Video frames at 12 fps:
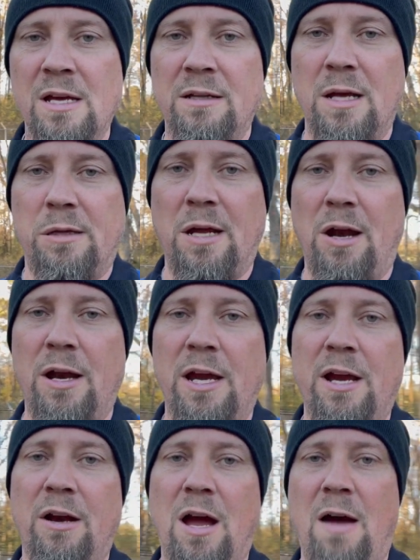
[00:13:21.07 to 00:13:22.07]
this area
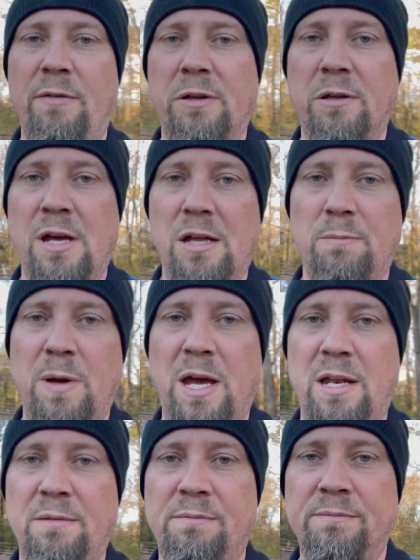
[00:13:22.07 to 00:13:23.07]
here obviously has
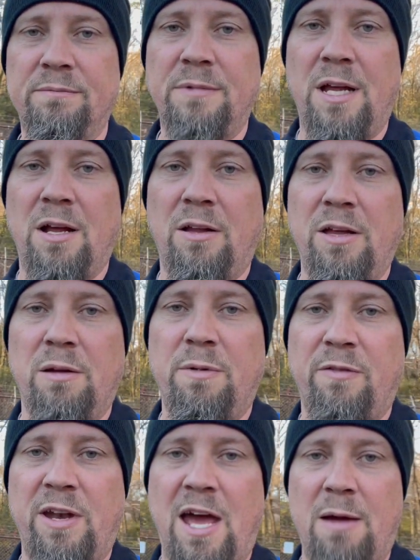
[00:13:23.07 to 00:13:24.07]
been, you know, a little bit
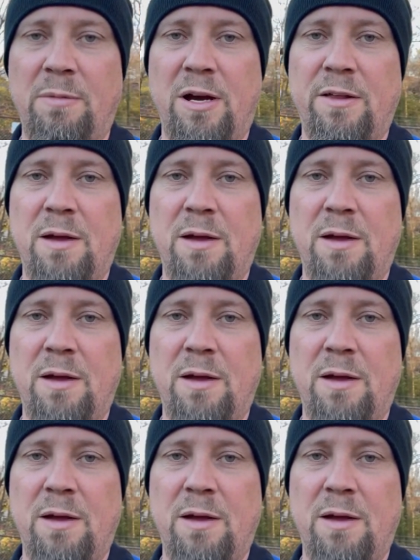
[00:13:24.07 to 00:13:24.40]
of a nightmare.